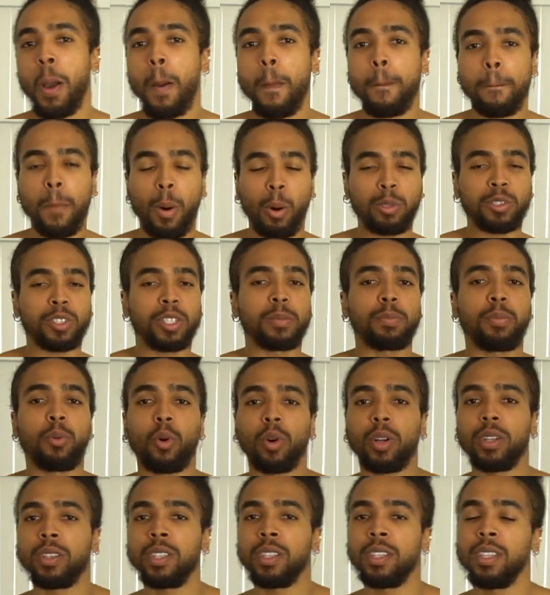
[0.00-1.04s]
Most
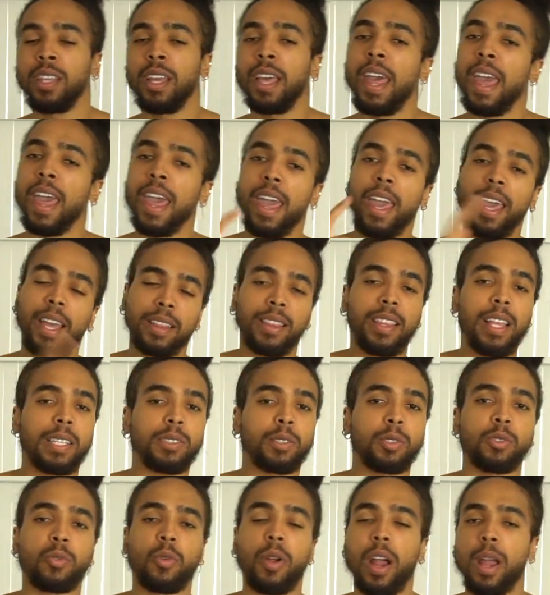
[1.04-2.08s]
importantly, hit that
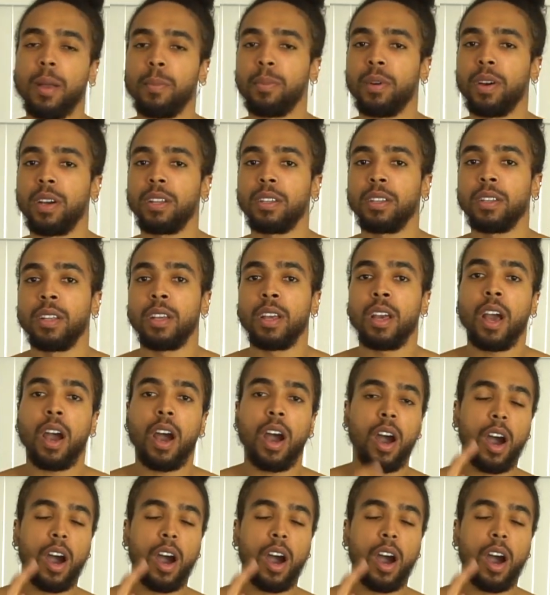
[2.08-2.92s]
subscribe button.